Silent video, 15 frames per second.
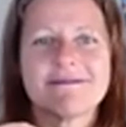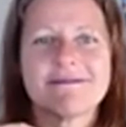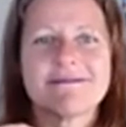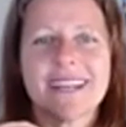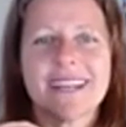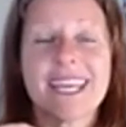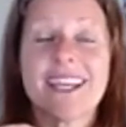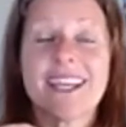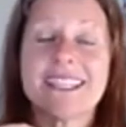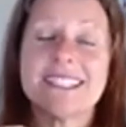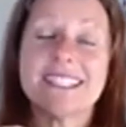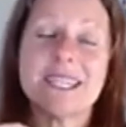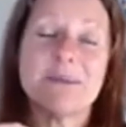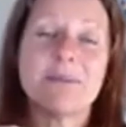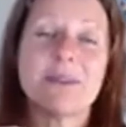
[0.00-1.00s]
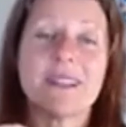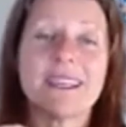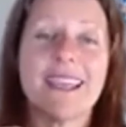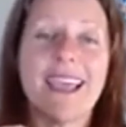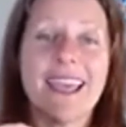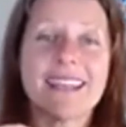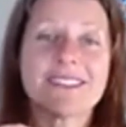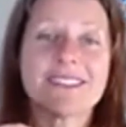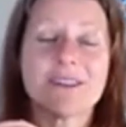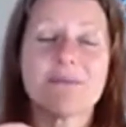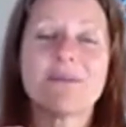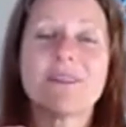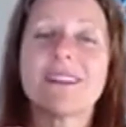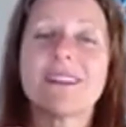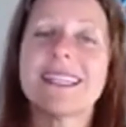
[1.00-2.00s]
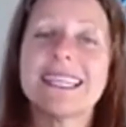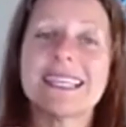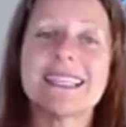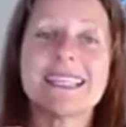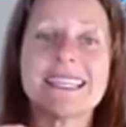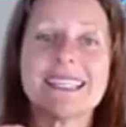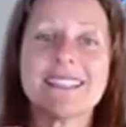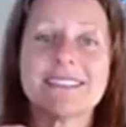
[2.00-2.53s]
And I deeply and completely